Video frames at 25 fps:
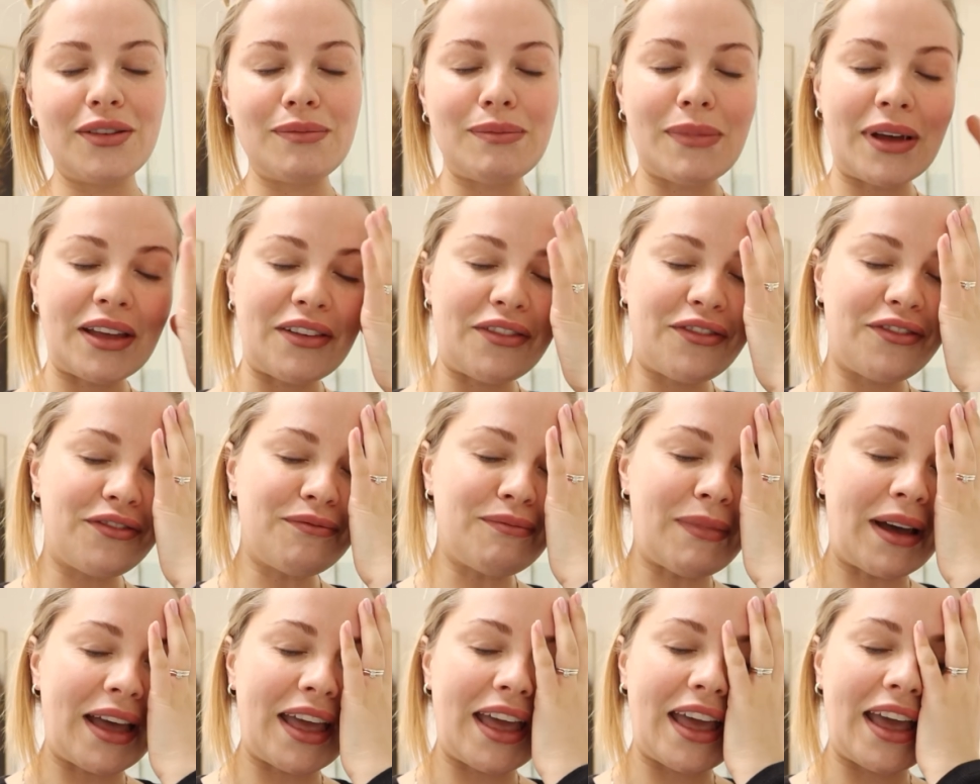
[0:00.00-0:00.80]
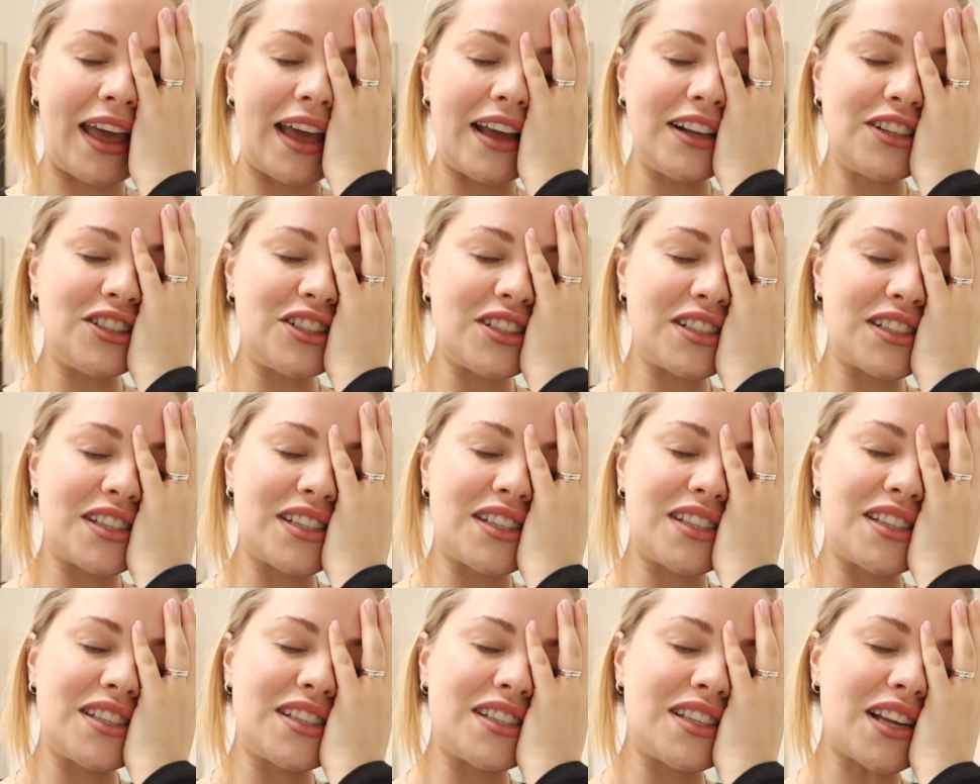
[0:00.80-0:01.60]
my head
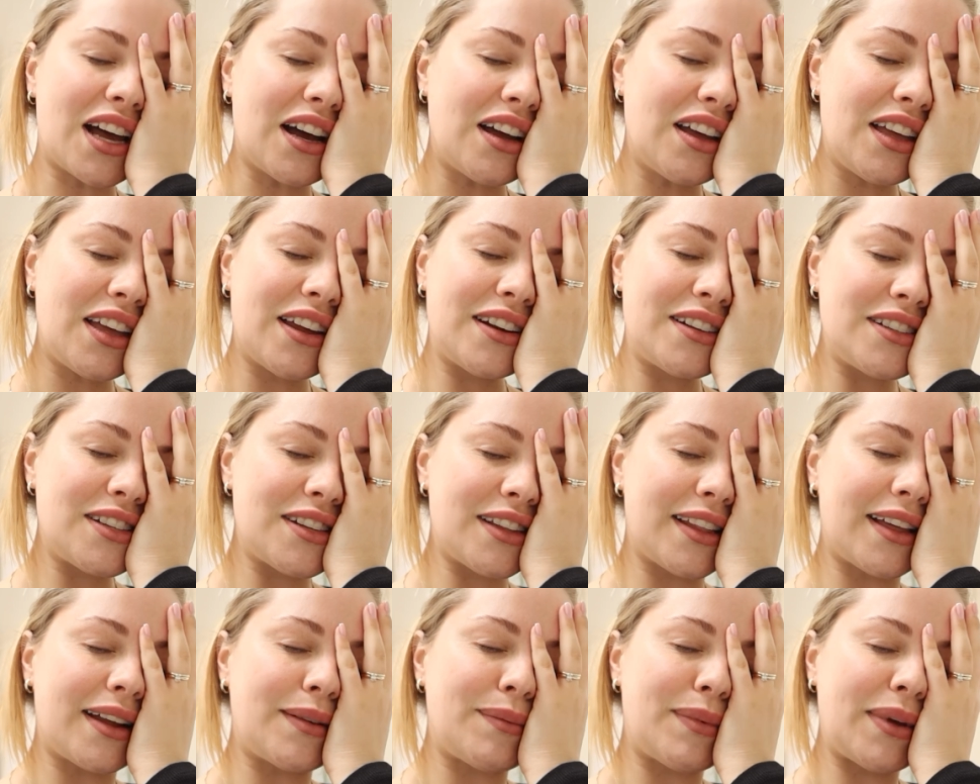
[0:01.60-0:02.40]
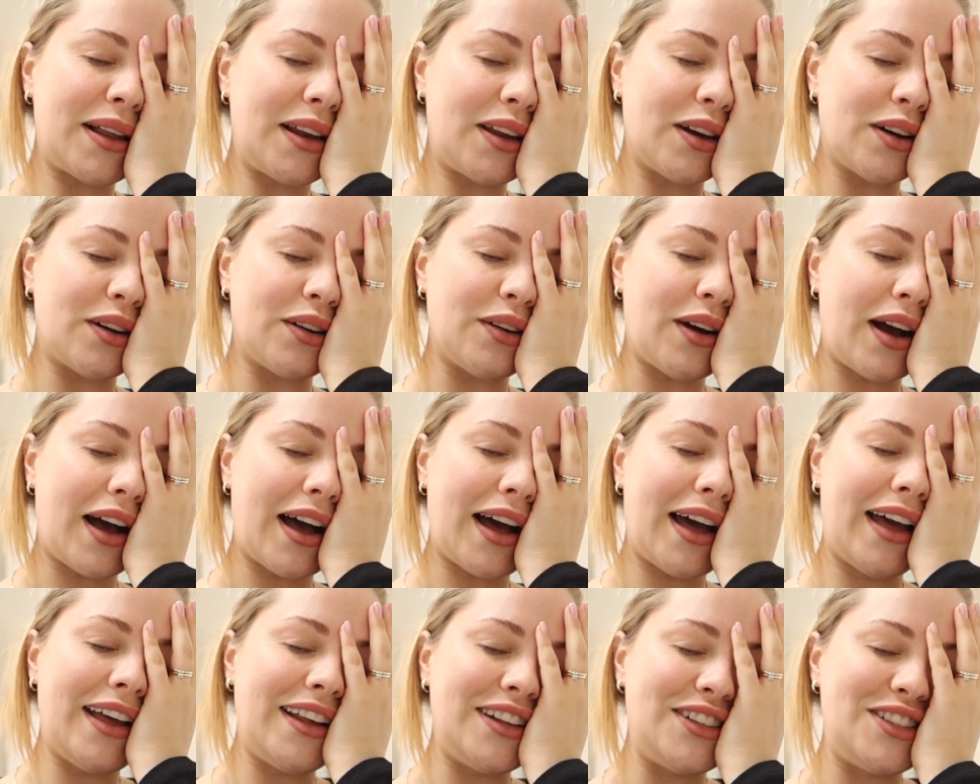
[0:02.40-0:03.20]
just sunk into that pillow.
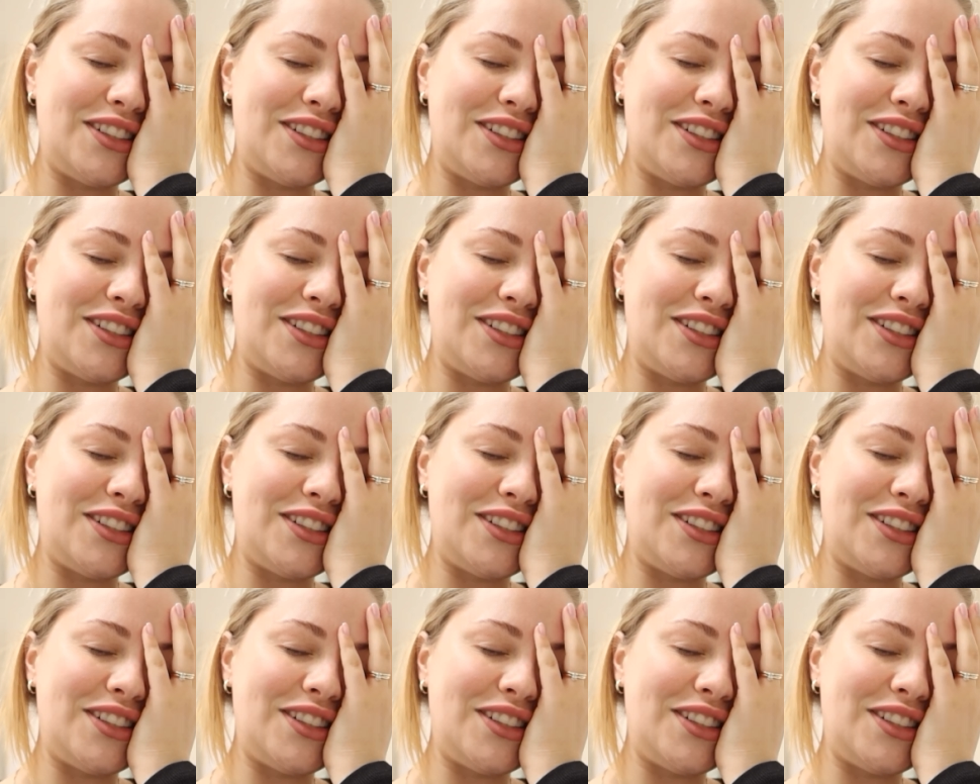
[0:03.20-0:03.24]
I